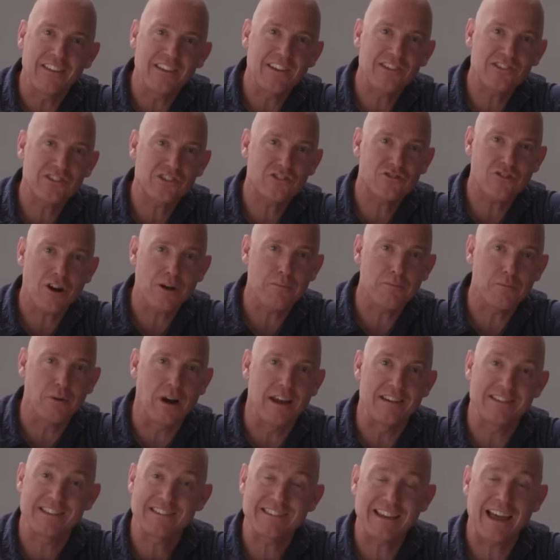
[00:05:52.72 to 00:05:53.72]
of this strut
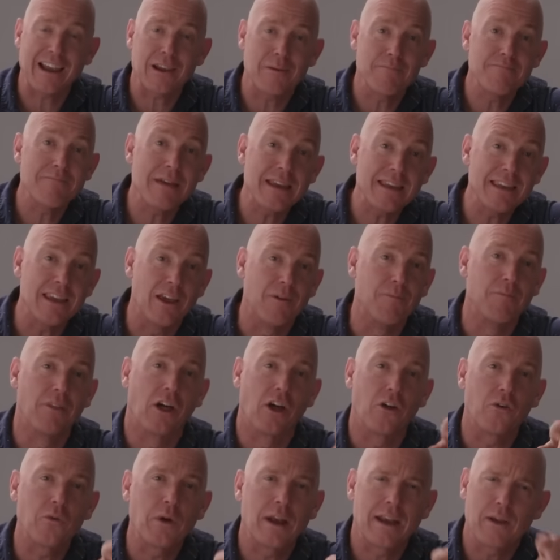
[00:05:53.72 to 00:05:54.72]
brace. It's aluminium
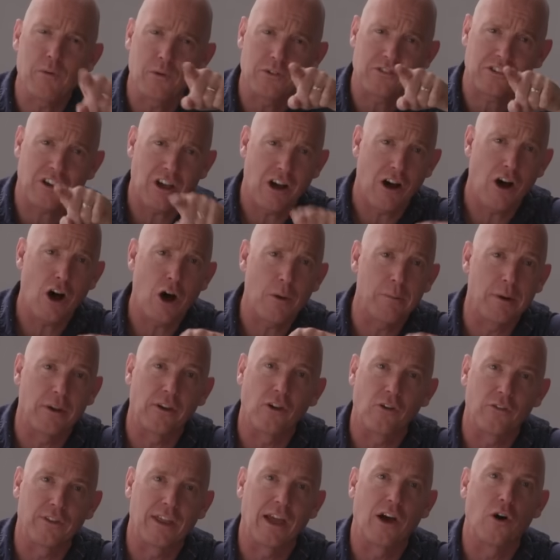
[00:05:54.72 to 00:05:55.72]
though, and it was carbon
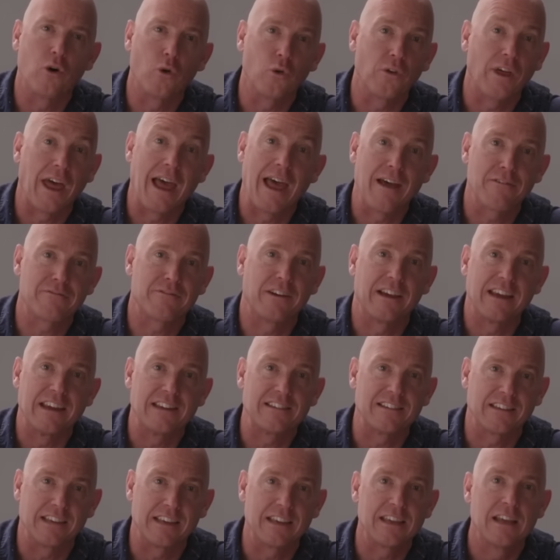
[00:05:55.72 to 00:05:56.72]
on the old
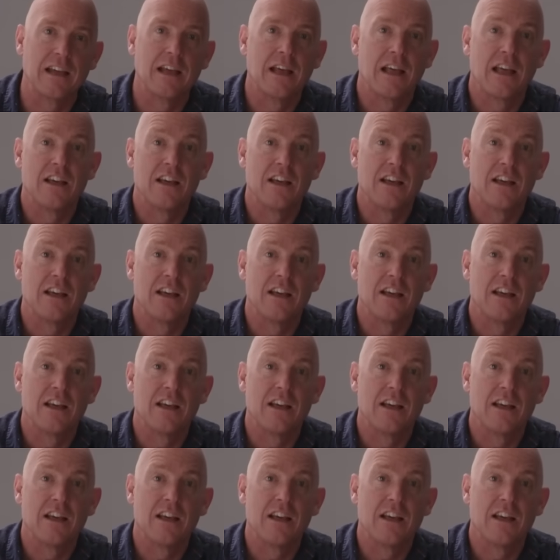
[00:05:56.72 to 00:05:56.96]
F80,